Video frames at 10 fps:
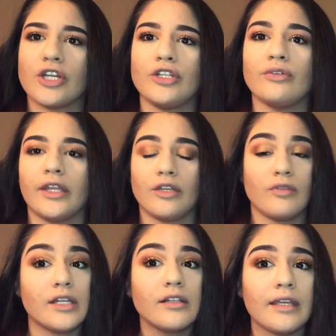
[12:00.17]
on you, like, you
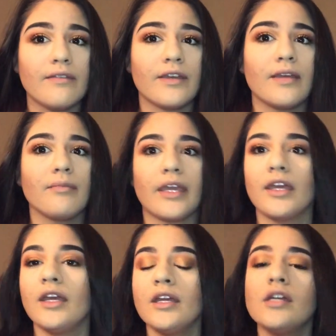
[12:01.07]
need to leave him, like,
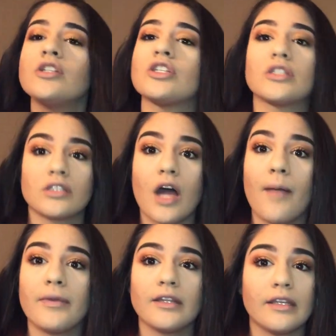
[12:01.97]
just
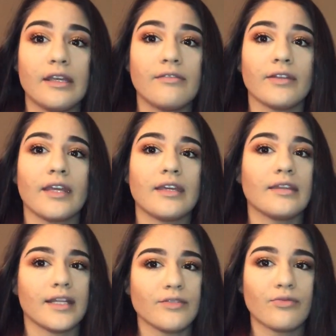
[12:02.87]
stop and leave, like,
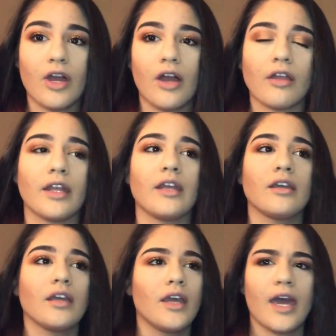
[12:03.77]
that's wrong,
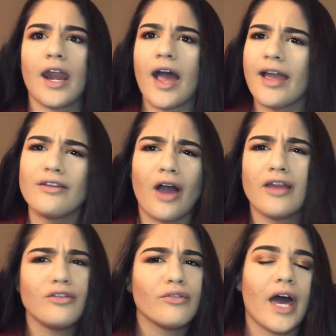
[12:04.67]
like, and
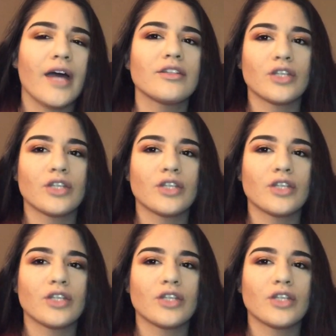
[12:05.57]
I knew that.